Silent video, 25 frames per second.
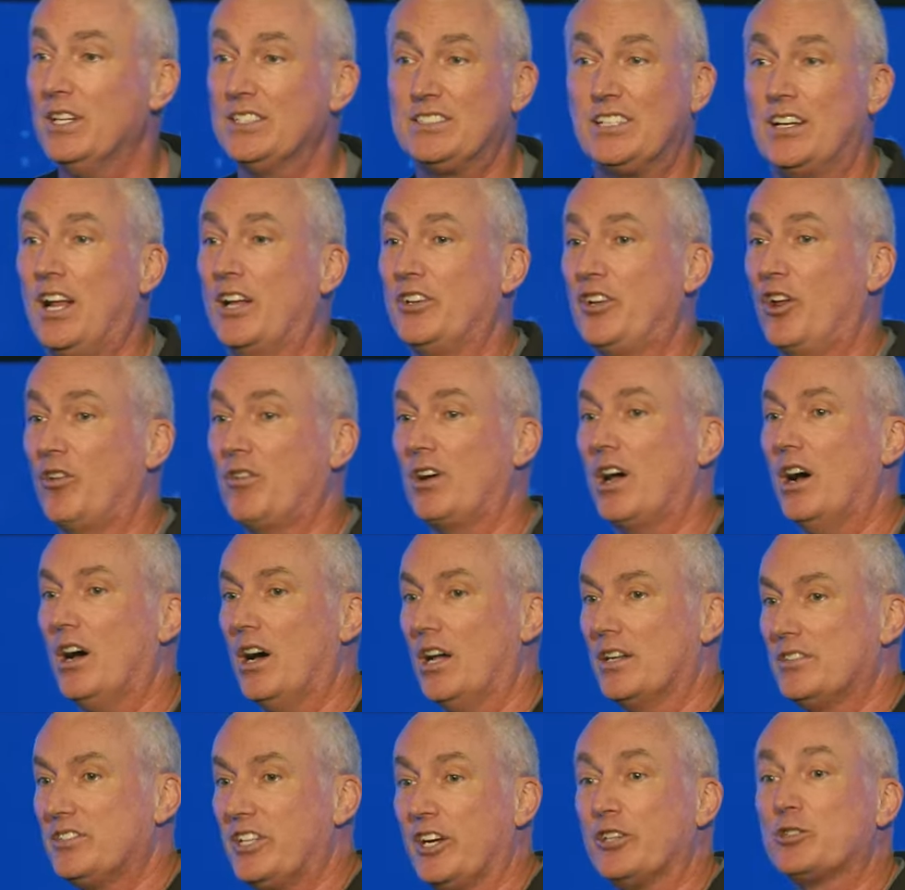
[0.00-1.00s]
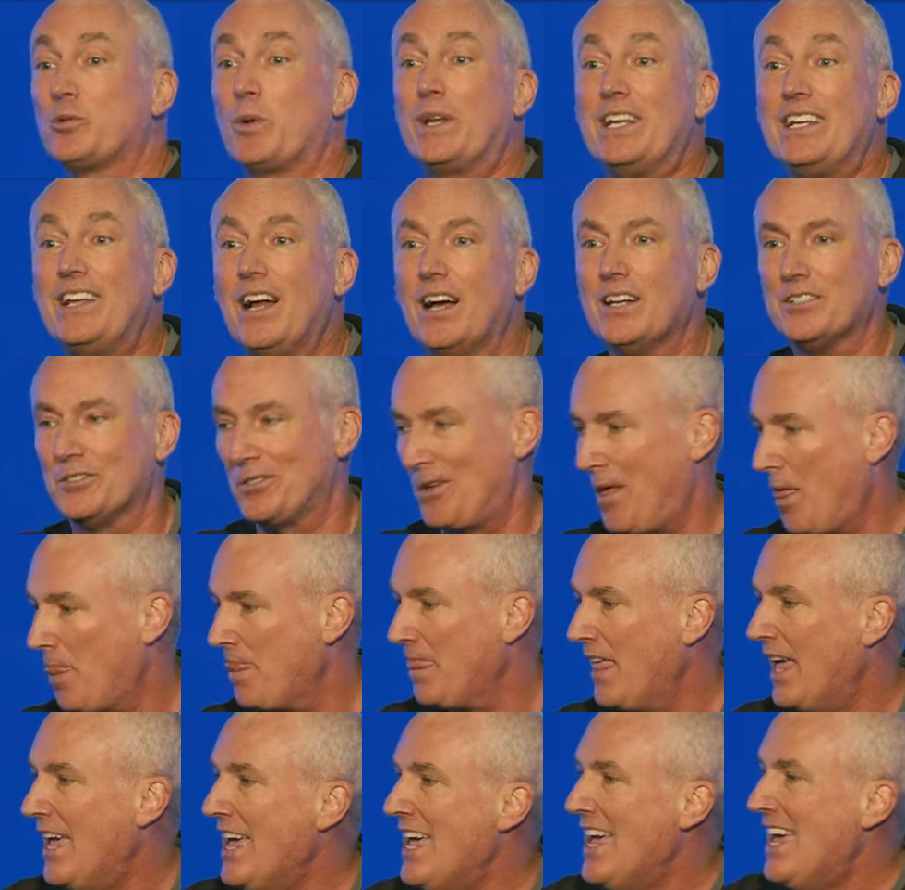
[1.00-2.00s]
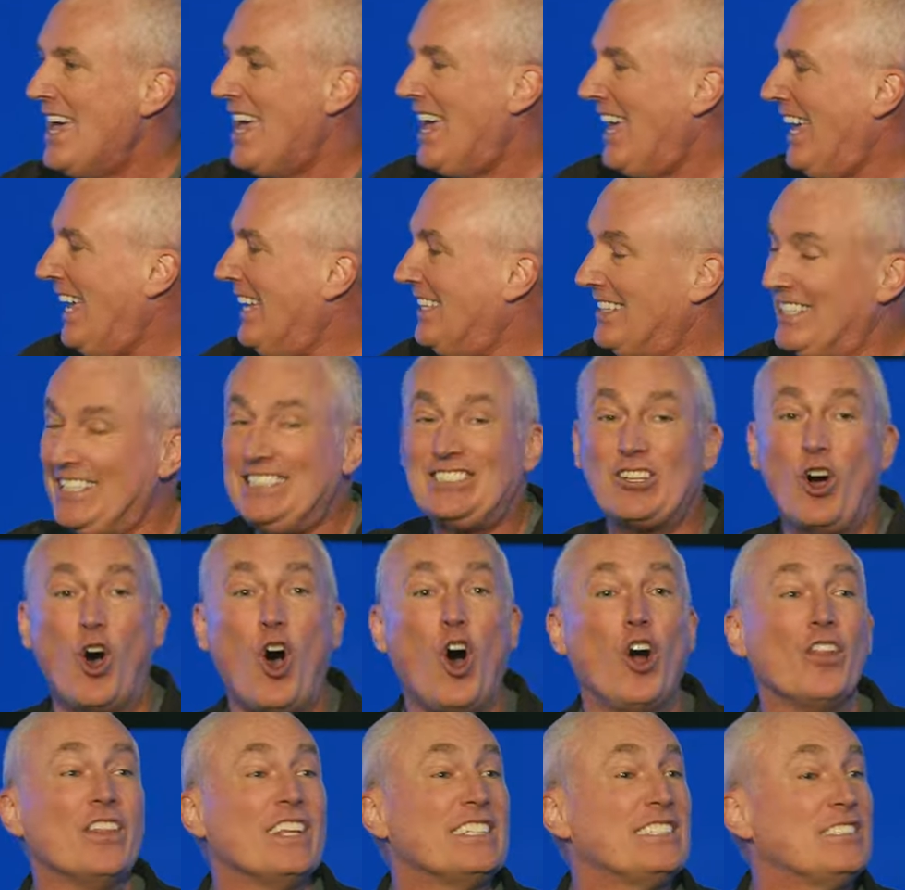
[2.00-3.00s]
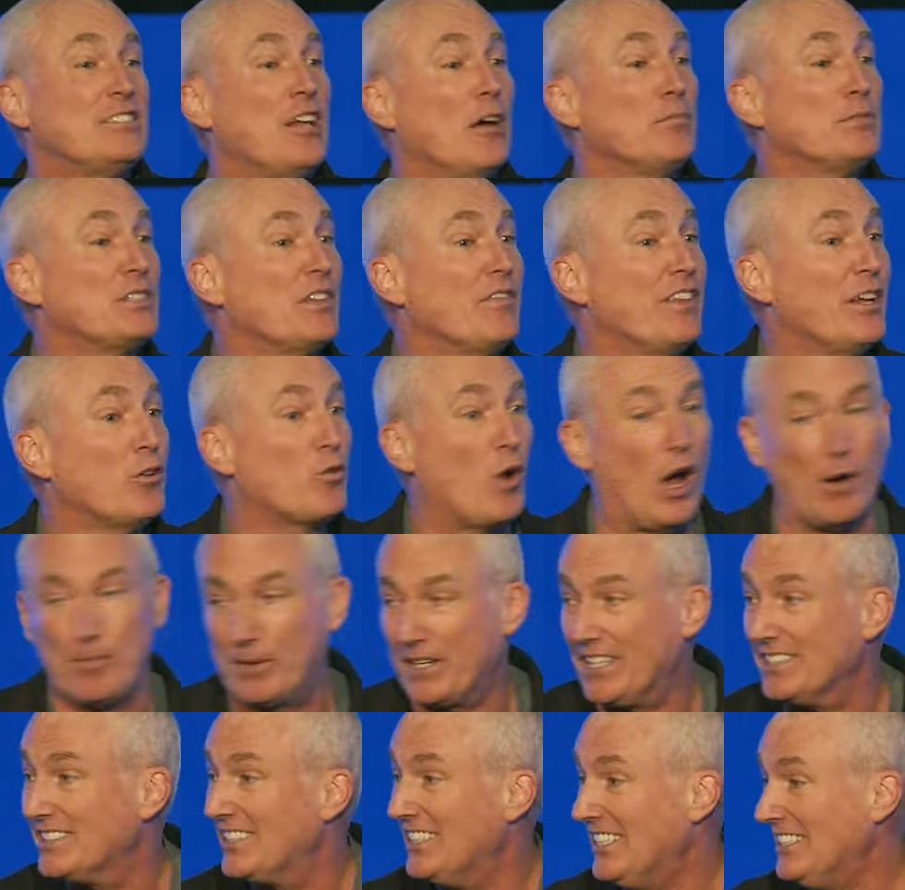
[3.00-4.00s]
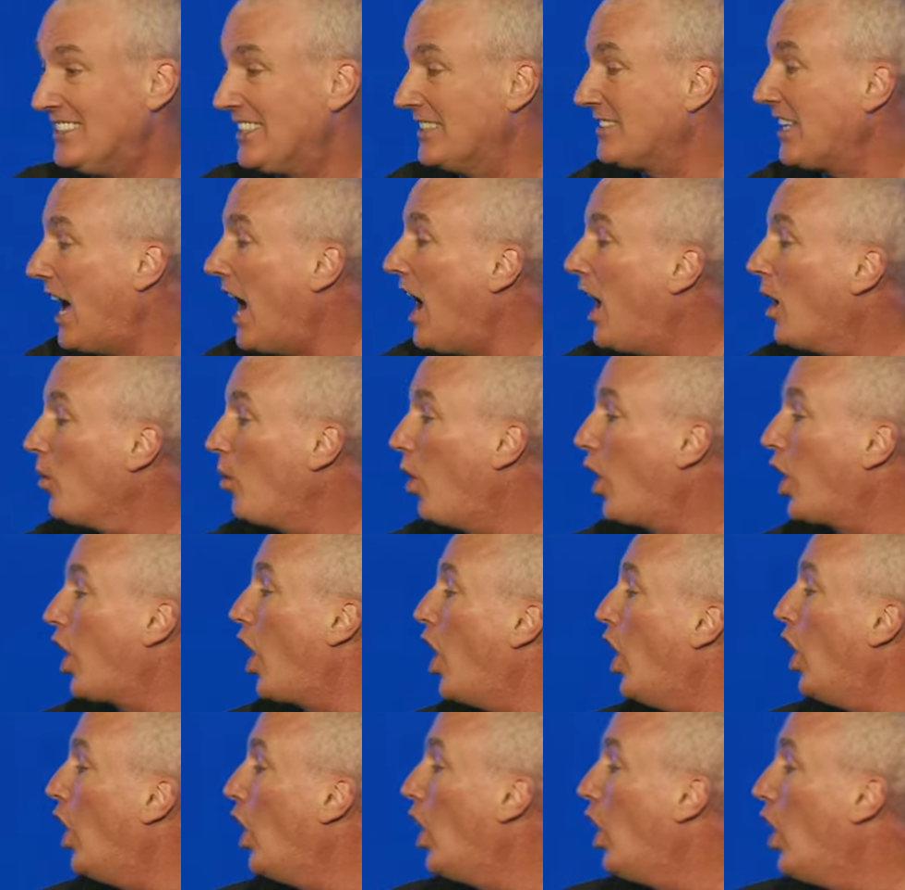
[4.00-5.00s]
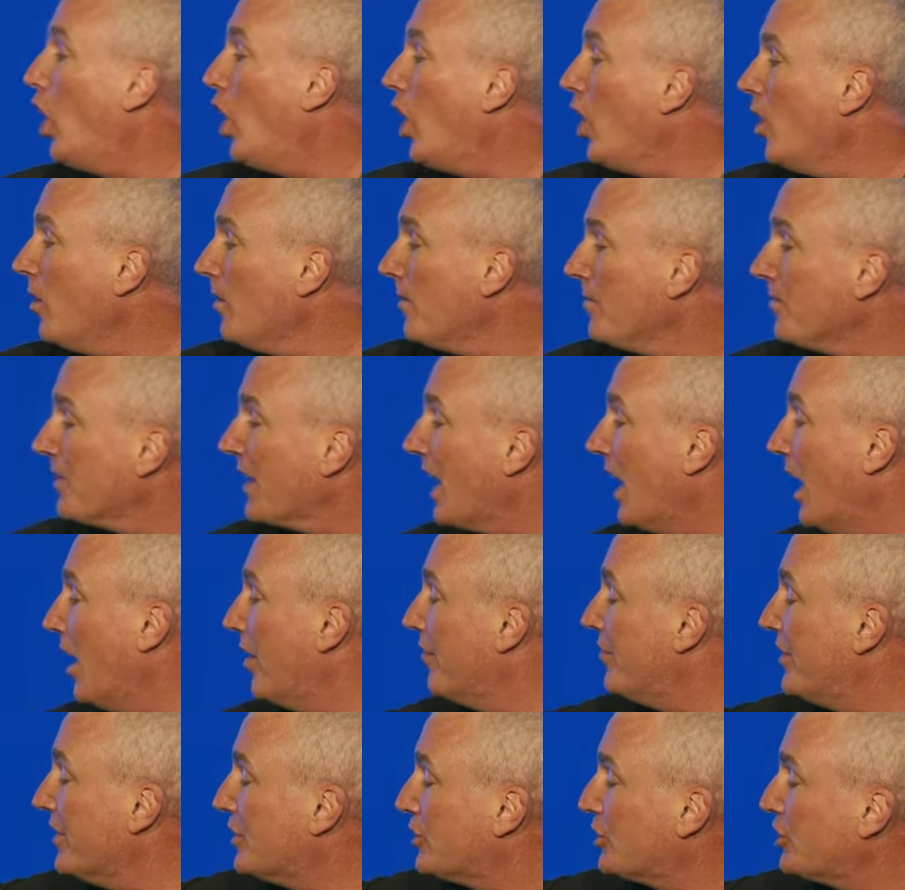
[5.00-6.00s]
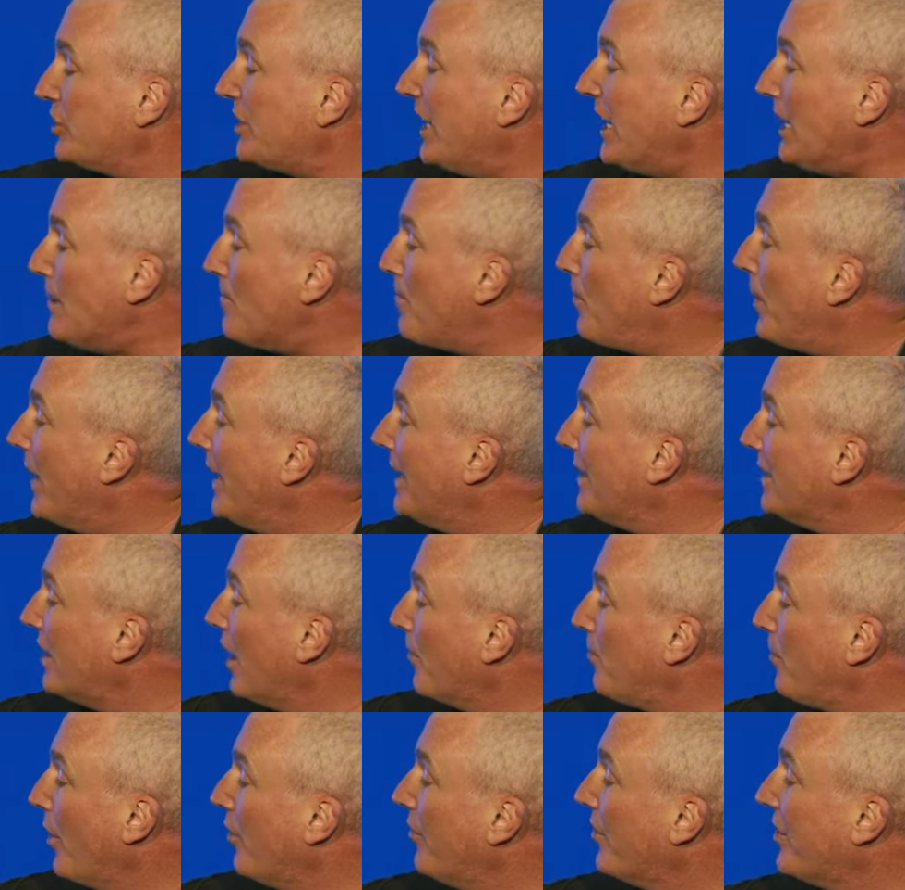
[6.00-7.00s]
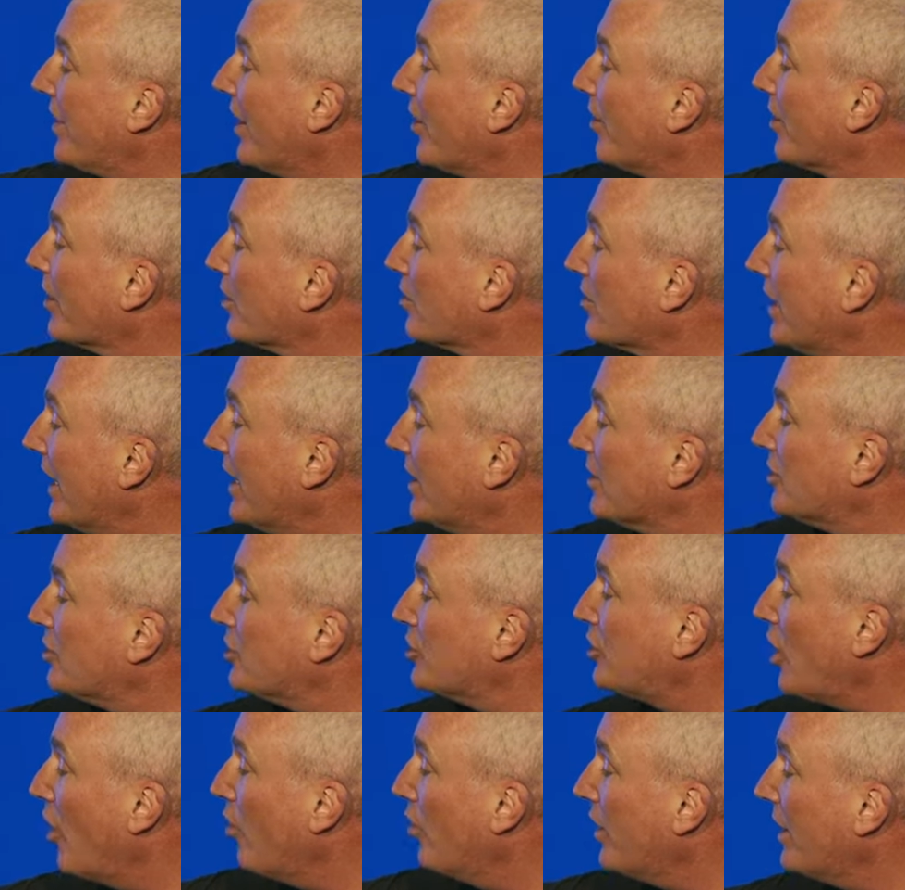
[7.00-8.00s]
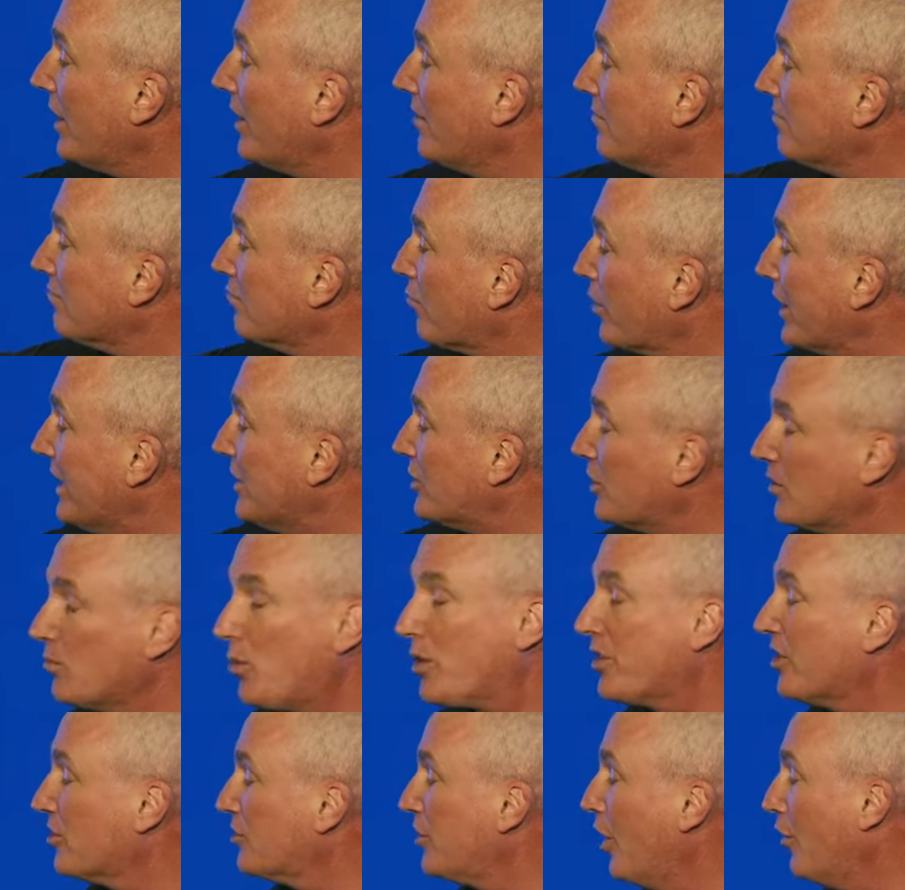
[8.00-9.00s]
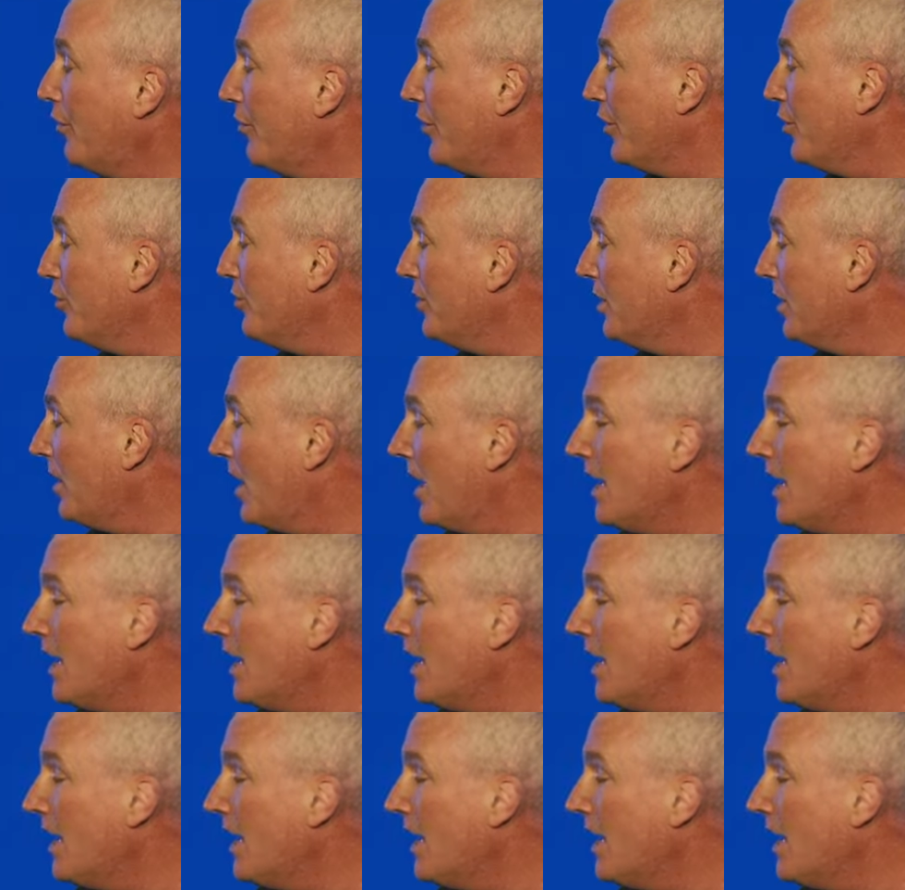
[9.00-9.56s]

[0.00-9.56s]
It's an unknown God. So here's what he does He's on the steps of the Areopagus, and he says, I want all of the sheep penned up over there in a, in a stony region where there's no food,